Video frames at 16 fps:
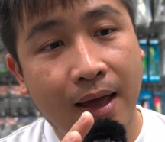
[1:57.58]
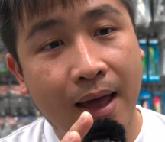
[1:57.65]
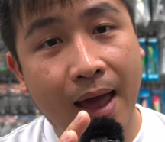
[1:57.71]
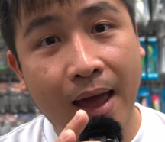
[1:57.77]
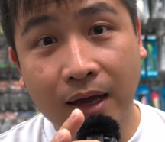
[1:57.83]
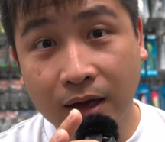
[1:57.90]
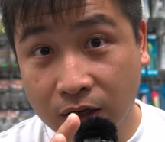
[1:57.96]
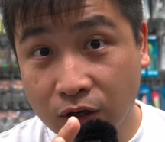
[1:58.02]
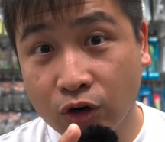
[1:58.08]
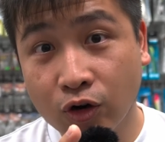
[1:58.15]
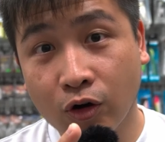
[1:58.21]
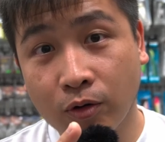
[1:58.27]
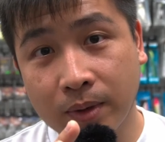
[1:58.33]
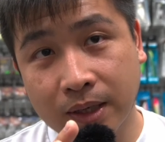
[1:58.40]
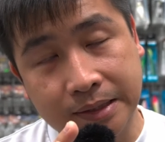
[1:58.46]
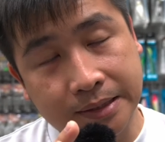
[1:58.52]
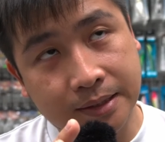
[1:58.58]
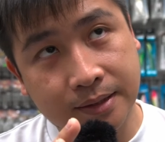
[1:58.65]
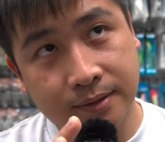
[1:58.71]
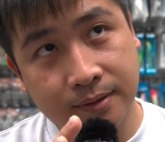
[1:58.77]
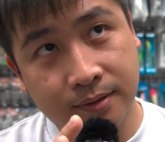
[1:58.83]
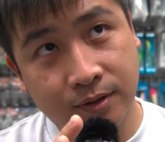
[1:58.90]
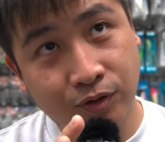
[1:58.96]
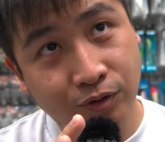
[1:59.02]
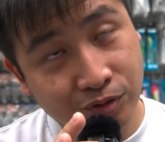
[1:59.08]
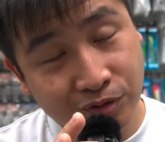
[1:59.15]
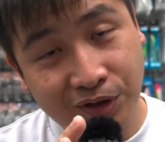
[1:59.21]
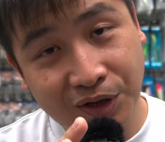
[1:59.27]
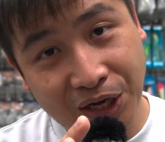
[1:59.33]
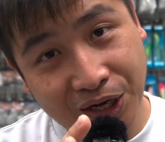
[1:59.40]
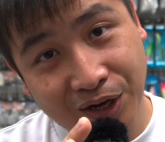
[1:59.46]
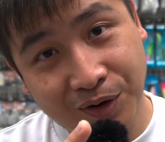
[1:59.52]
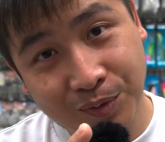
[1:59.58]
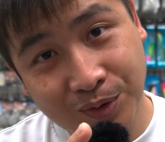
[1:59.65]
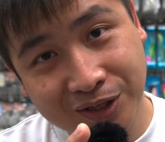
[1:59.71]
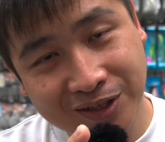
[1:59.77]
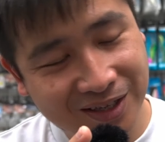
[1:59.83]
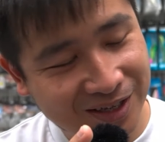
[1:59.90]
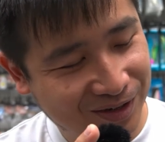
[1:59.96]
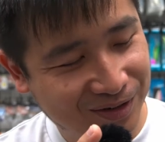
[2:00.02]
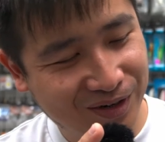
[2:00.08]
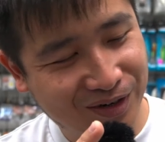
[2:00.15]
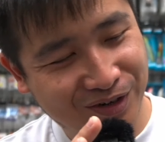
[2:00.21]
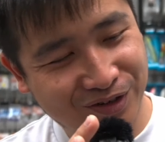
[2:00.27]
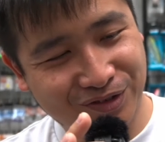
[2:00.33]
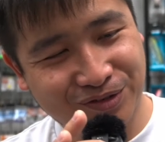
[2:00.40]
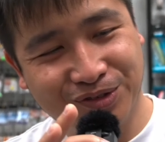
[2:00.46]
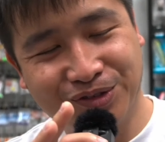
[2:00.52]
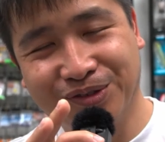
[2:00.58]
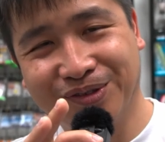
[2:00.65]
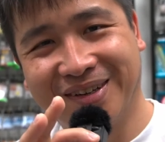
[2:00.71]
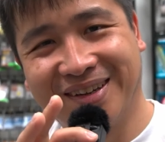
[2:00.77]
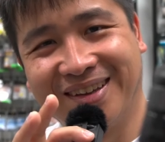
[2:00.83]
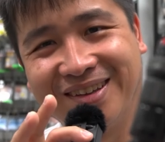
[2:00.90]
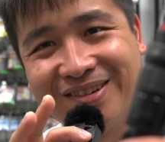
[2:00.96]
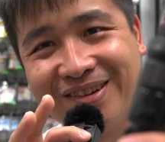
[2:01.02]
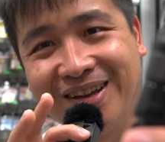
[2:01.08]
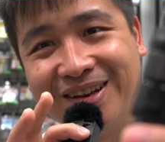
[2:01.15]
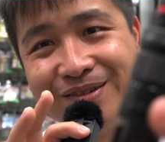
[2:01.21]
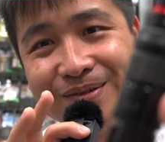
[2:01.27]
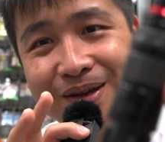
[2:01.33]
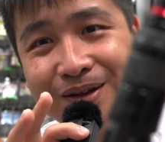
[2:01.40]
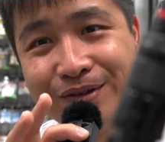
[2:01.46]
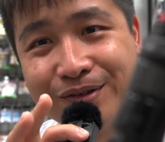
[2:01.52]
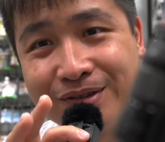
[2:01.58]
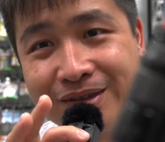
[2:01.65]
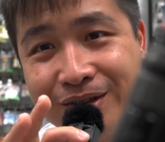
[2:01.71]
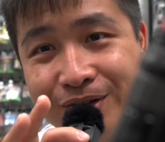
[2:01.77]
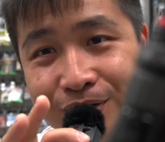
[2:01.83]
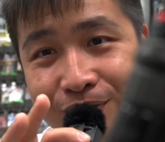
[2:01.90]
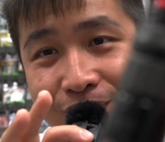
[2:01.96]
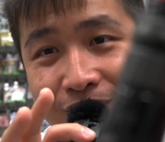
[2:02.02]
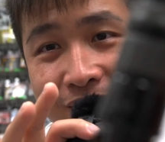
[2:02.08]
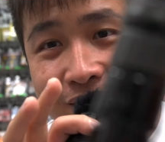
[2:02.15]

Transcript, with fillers: ergonomics. Uh. Do you use that kind of word? I don't, I'm not too sure. Okay, so anyway, you see over